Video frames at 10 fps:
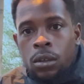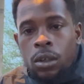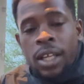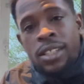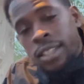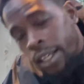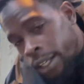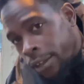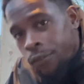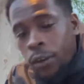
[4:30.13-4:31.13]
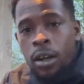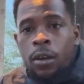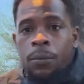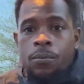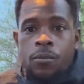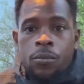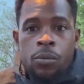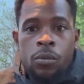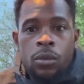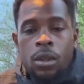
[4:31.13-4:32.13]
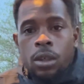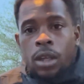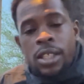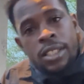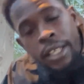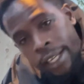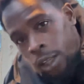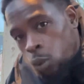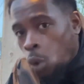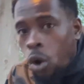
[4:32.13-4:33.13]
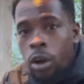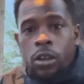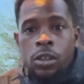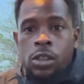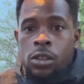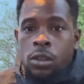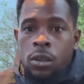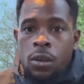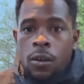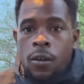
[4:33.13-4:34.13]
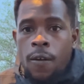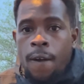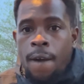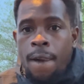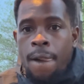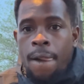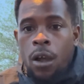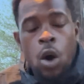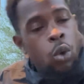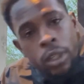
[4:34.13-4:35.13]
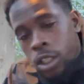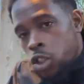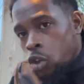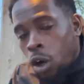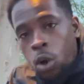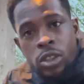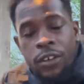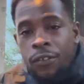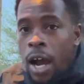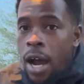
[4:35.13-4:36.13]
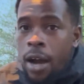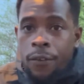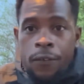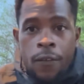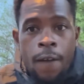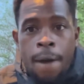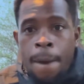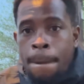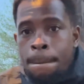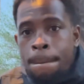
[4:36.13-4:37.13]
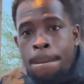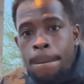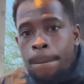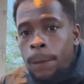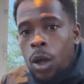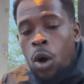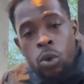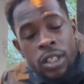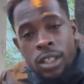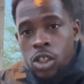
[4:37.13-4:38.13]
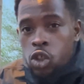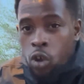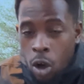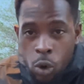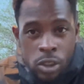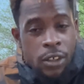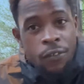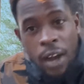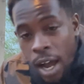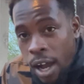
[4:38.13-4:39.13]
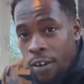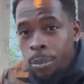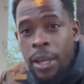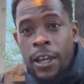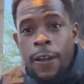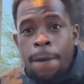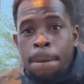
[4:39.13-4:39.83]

Let's get it, fam. Let's get it, warriors. Only the strong survive. Only the strong survive, man.